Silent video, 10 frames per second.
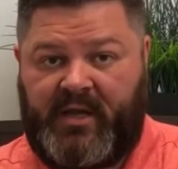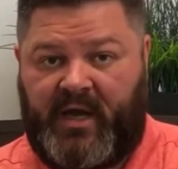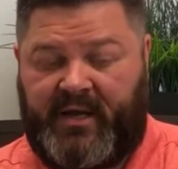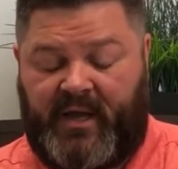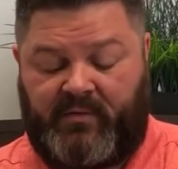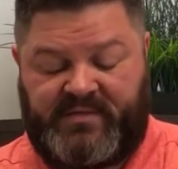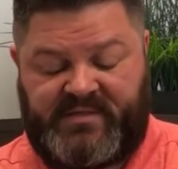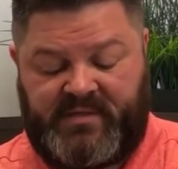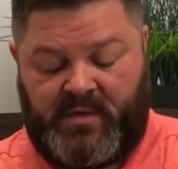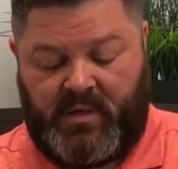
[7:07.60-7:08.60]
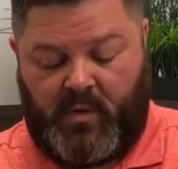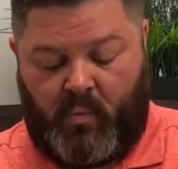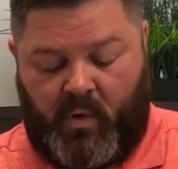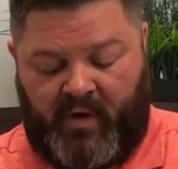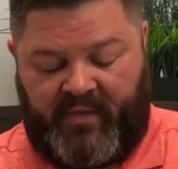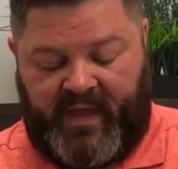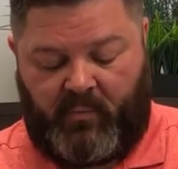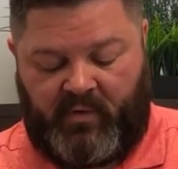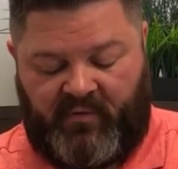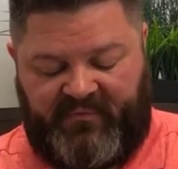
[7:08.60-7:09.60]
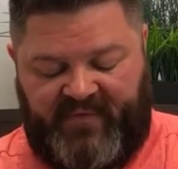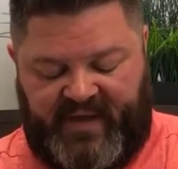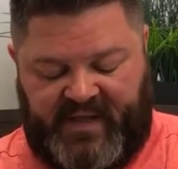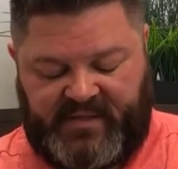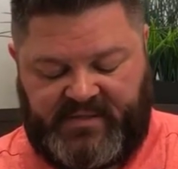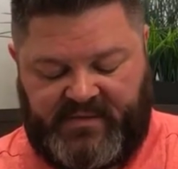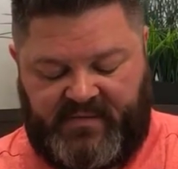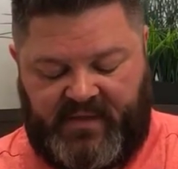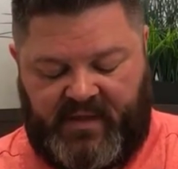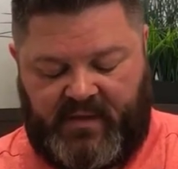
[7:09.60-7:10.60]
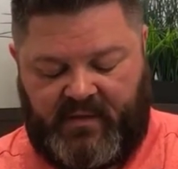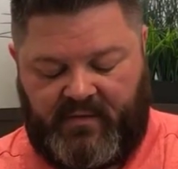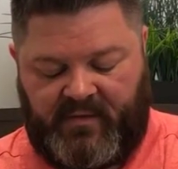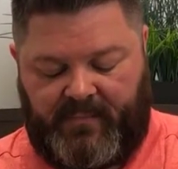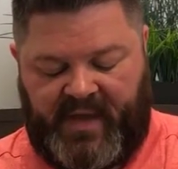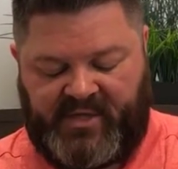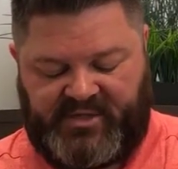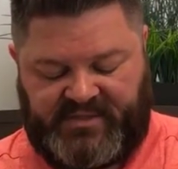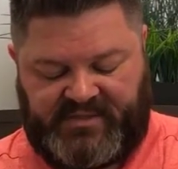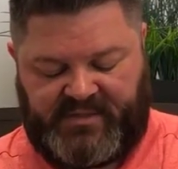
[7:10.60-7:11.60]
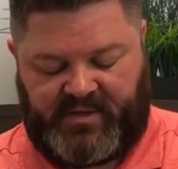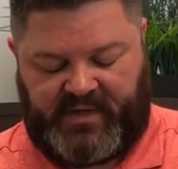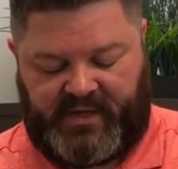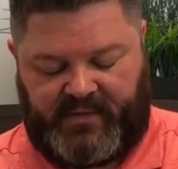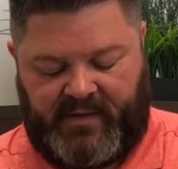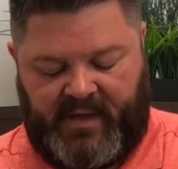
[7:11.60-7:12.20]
cutouts where that will fit into the patient's circuit.